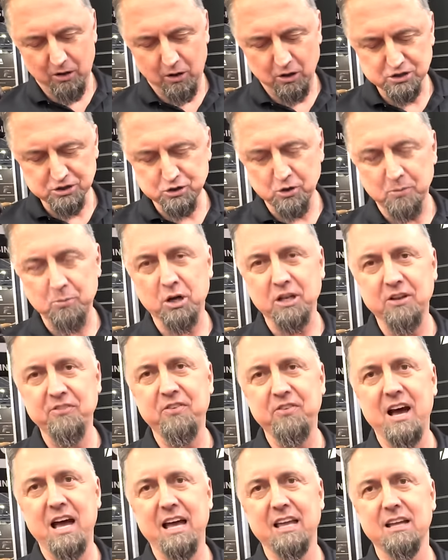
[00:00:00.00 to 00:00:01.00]
Also
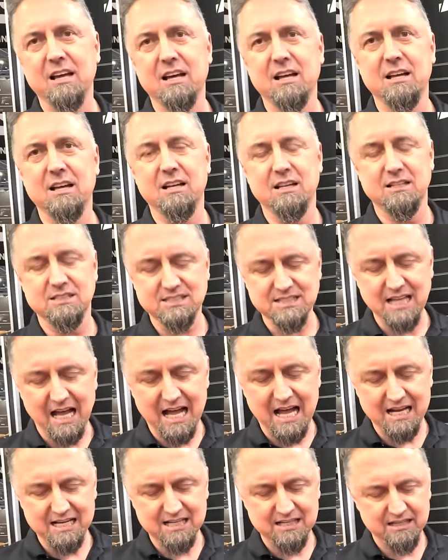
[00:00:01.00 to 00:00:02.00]
modify
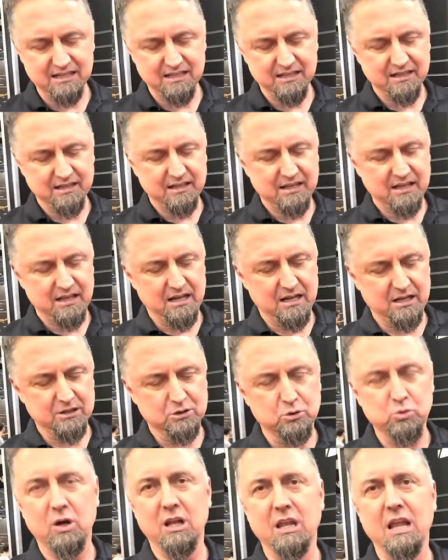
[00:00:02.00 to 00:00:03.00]
stock
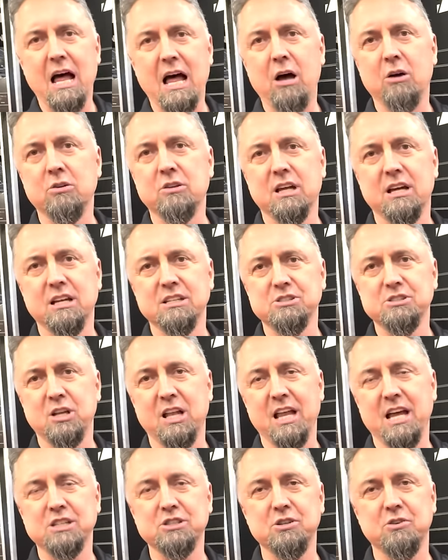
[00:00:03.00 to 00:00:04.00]
to allow the
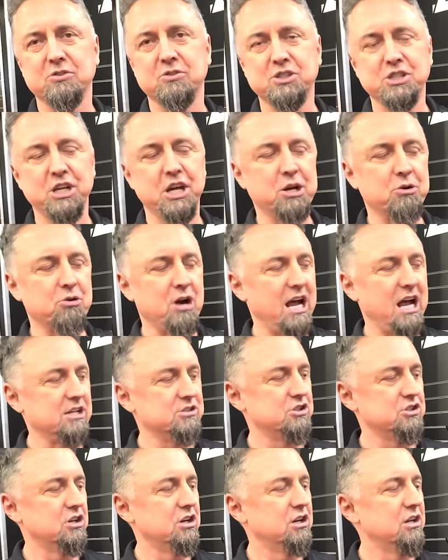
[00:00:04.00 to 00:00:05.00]
installation of cheek
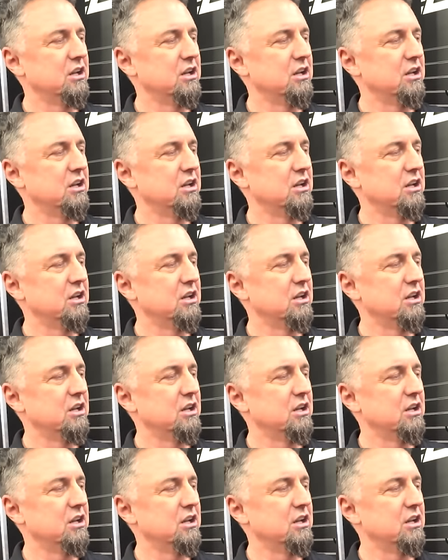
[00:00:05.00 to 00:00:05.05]
riser.